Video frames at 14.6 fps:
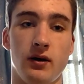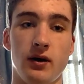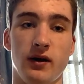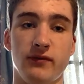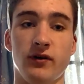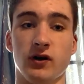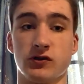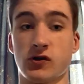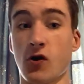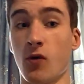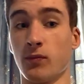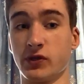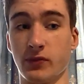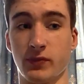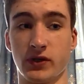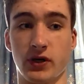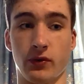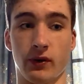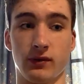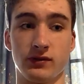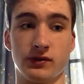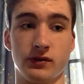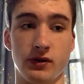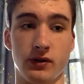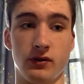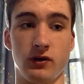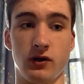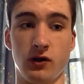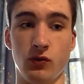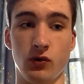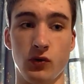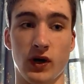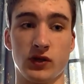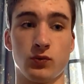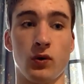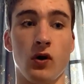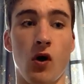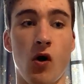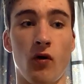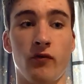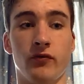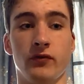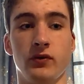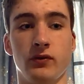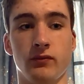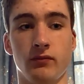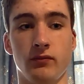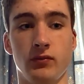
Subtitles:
advanced composite materials that UUS will often